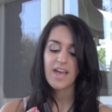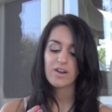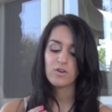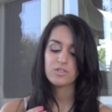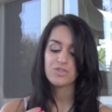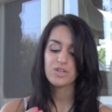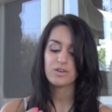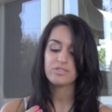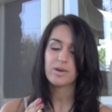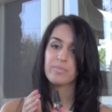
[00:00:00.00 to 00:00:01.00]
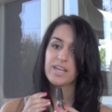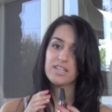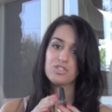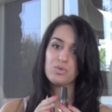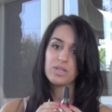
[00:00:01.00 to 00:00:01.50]
And also, you know, dumping
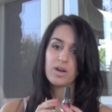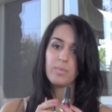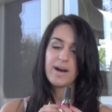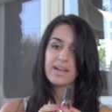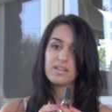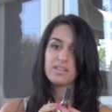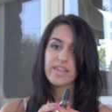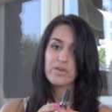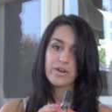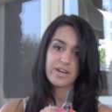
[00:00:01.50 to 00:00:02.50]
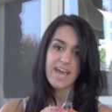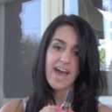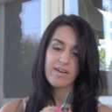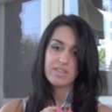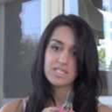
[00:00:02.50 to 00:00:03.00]
it into a little bottle that you already
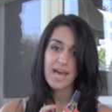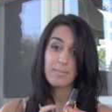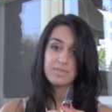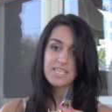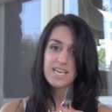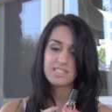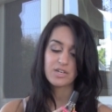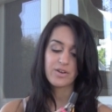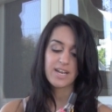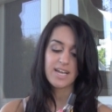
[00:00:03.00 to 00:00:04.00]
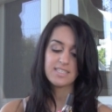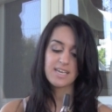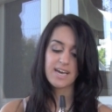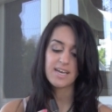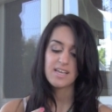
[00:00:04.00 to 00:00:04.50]
have that's empty is a great
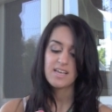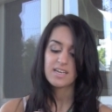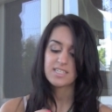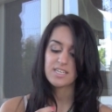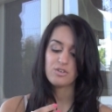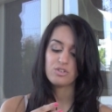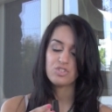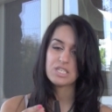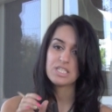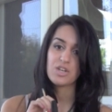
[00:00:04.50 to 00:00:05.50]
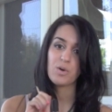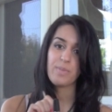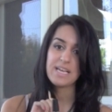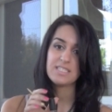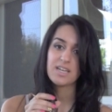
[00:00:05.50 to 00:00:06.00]
idea. Because then you could just, you know,
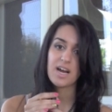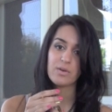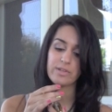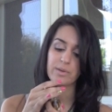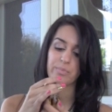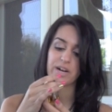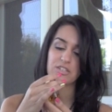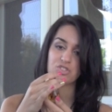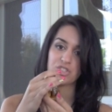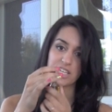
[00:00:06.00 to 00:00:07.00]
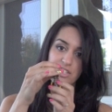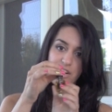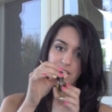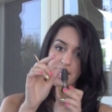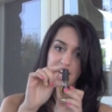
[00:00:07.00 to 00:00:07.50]
paint it on with the brush that's
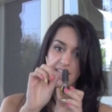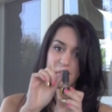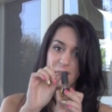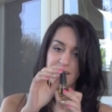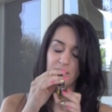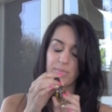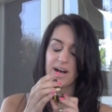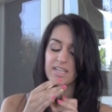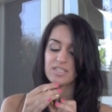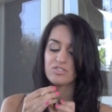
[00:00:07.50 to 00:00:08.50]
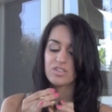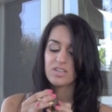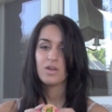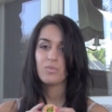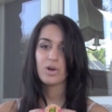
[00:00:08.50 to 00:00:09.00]
already in the nail polish.